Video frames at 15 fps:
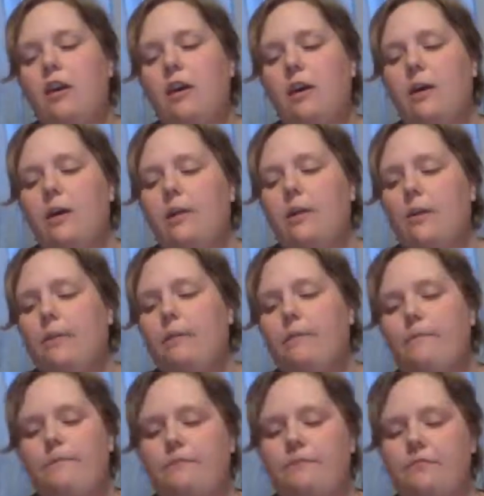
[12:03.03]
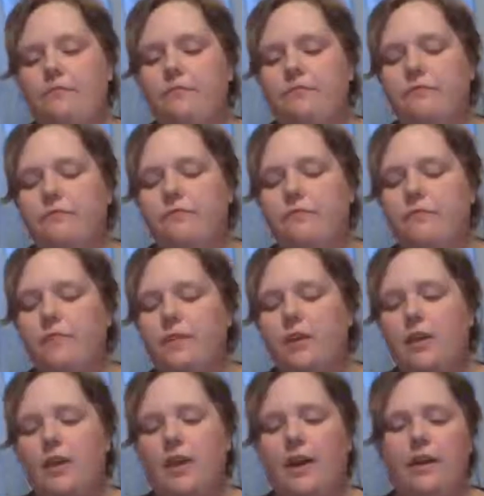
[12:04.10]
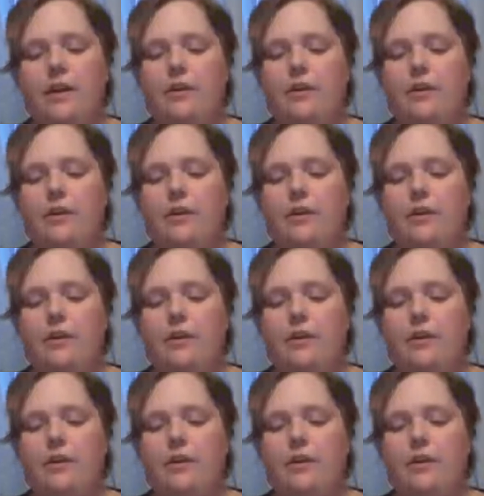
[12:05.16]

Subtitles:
And I